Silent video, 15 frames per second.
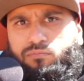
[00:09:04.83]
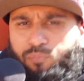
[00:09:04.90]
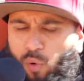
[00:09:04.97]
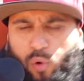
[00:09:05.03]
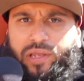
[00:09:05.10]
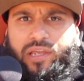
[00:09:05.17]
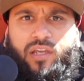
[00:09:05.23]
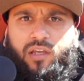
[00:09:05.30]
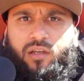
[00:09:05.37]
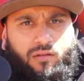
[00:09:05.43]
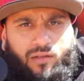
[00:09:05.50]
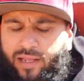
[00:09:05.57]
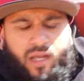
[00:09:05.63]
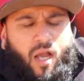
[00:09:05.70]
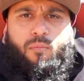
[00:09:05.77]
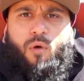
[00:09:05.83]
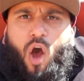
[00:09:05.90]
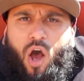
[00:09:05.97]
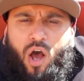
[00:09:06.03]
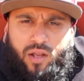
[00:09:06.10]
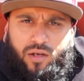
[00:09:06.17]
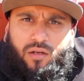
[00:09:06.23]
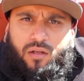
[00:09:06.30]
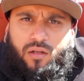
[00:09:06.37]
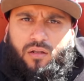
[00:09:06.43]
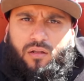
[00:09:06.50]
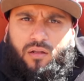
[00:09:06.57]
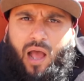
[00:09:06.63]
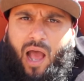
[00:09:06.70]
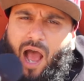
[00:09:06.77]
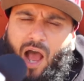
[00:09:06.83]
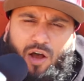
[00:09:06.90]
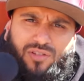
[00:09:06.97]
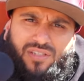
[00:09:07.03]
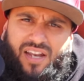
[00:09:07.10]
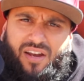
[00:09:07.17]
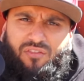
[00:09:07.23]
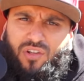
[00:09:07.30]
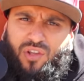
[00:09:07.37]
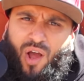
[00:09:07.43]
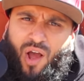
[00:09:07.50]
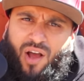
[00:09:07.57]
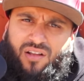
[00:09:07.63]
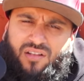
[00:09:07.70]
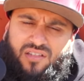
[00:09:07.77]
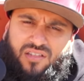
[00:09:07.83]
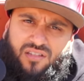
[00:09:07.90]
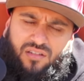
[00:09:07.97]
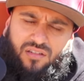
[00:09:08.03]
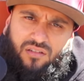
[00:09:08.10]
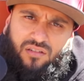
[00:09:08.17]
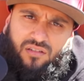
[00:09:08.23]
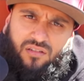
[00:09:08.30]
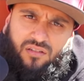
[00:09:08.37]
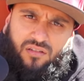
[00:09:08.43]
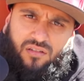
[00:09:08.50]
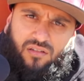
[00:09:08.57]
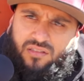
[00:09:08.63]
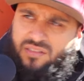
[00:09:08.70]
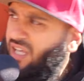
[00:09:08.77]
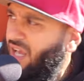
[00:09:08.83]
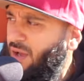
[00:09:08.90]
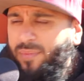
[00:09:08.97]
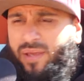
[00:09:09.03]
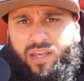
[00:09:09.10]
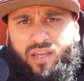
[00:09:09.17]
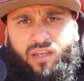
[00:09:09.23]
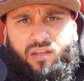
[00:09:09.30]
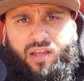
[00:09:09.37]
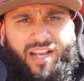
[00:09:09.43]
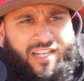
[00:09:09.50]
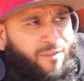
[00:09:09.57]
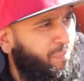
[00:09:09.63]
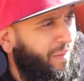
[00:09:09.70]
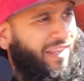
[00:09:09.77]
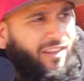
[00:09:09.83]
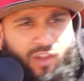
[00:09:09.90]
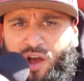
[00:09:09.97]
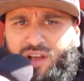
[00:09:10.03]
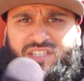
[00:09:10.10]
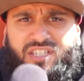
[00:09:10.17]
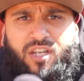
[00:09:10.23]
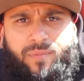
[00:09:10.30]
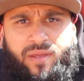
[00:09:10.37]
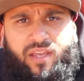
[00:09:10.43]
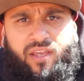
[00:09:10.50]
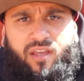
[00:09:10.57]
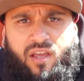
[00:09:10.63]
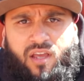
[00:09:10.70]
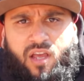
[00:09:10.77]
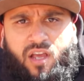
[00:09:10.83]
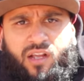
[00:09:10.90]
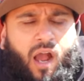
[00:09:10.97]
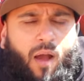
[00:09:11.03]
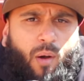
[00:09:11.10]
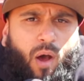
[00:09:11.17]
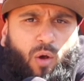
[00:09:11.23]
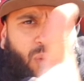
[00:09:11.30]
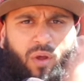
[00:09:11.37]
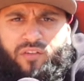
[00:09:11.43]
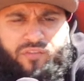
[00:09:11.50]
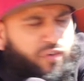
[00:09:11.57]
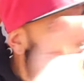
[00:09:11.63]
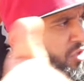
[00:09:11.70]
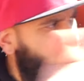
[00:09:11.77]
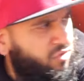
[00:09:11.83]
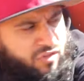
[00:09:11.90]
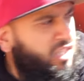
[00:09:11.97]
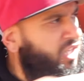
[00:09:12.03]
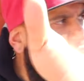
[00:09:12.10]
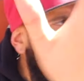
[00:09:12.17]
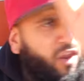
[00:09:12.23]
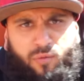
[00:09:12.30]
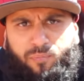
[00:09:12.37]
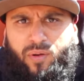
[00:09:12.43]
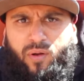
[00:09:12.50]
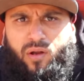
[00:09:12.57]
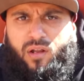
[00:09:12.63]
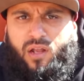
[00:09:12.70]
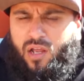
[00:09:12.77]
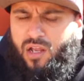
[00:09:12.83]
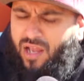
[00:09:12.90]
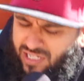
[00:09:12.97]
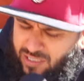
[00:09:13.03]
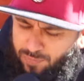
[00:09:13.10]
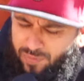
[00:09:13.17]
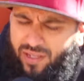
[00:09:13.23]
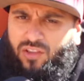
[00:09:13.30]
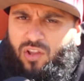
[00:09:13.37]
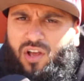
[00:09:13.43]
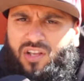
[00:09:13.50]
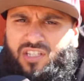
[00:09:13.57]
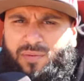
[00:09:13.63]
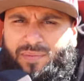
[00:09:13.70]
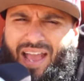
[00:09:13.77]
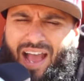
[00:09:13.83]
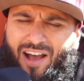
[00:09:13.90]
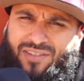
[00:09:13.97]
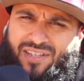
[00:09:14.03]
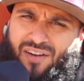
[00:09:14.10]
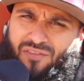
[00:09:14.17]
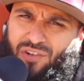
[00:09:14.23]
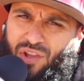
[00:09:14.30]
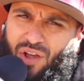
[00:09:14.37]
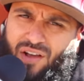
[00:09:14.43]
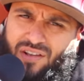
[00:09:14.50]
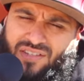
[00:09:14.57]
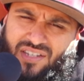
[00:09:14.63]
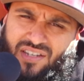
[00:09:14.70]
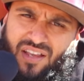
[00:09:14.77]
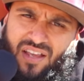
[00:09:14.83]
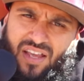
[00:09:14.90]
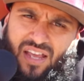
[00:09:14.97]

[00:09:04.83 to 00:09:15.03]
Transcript: Boing! Like, come on! How is it ever lost? Tell me! Explain loss to me! Come on, one of your scholar, explain loss to me. How is it ever lost?